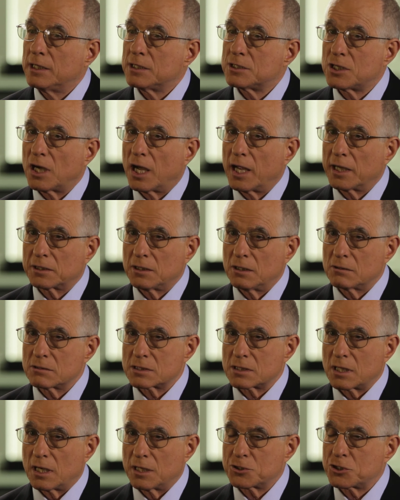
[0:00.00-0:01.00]

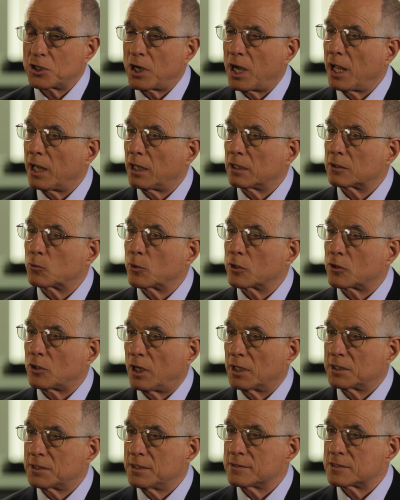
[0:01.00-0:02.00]
diagnose a child with
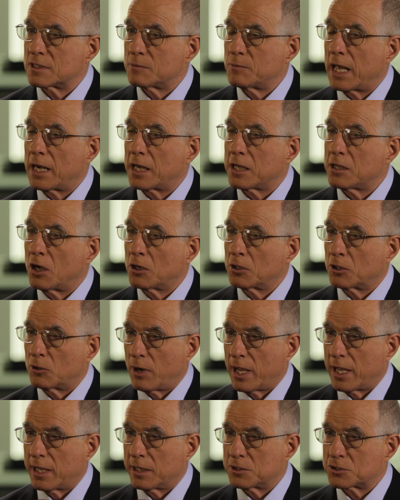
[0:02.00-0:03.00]
autism at a
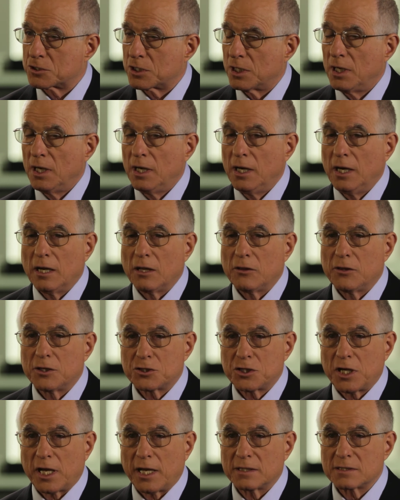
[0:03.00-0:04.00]
younger age, the
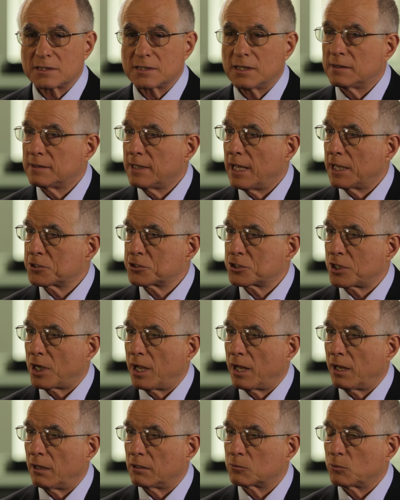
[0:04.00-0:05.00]
chance that that
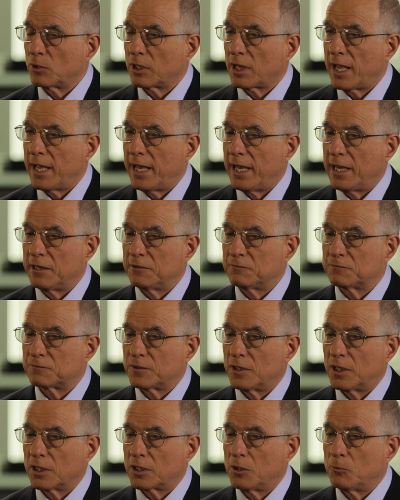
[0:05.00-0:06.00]
child will have
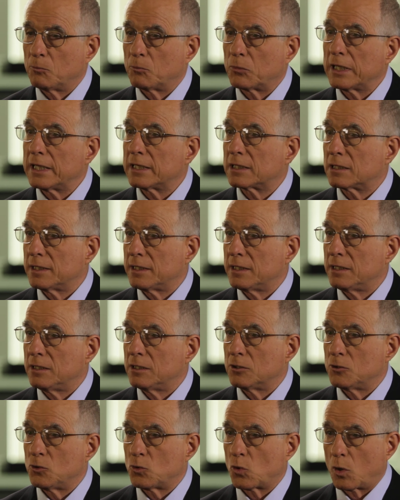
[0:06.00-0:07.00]
a completely
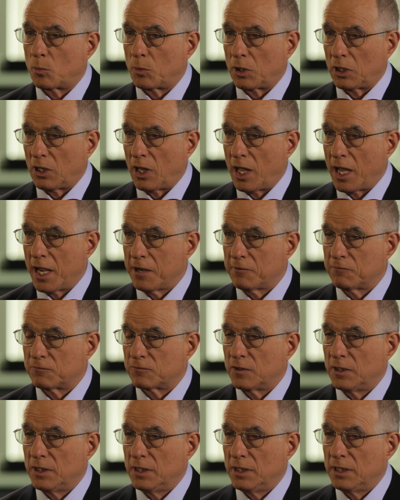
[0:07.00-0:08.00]
normal life
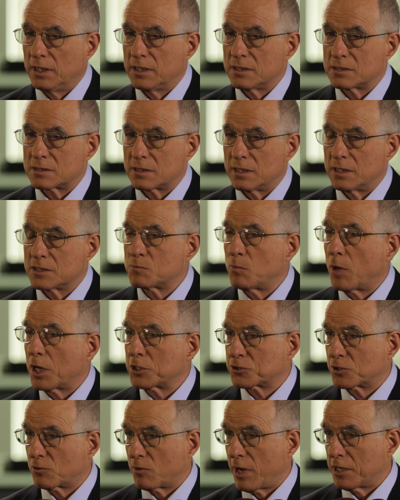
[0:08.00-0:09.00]
is, is
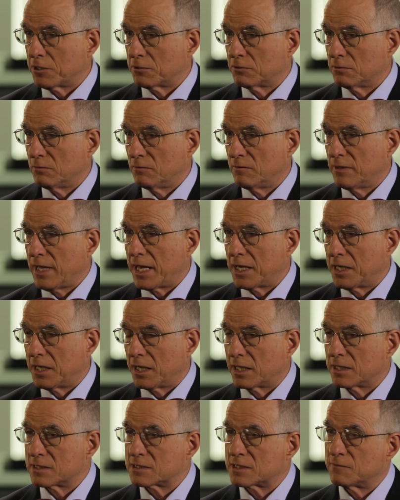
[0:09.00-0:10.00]
much greater than it
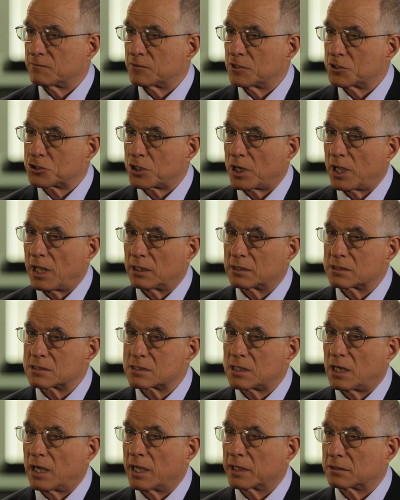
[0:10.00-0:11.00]
is if the child is
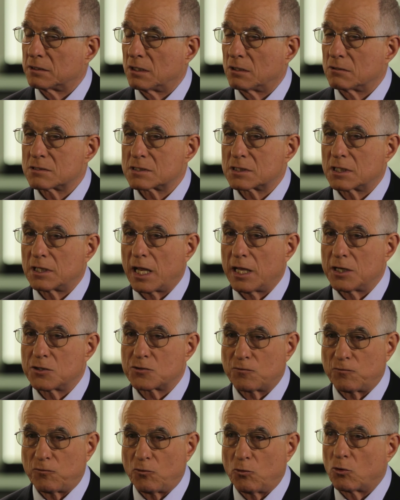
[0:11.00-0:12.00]
diagnosed at age
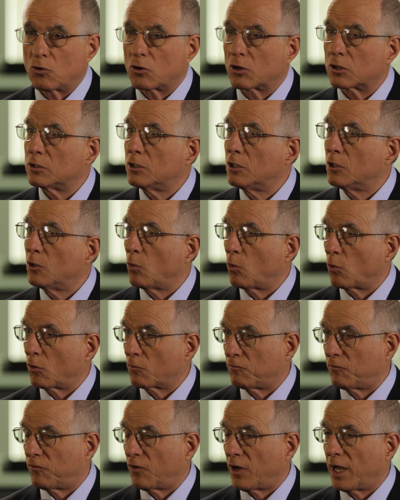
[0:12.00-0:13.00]
four or
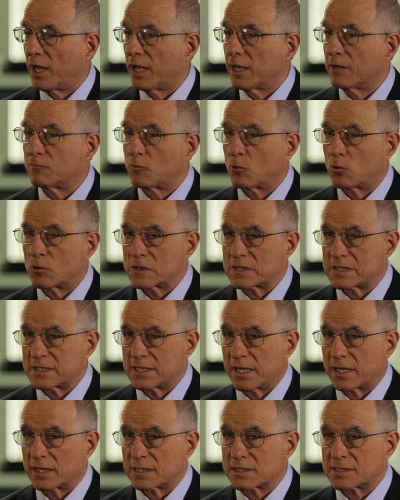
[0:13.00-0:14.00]
five or
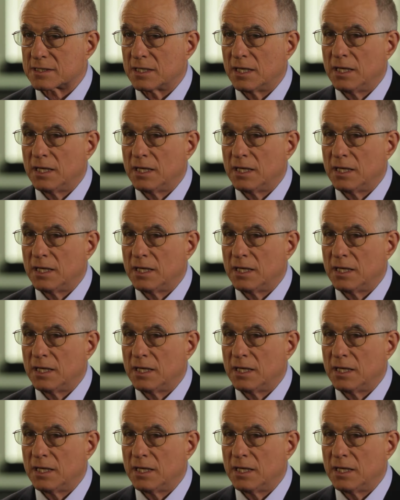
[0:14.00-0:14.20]
six.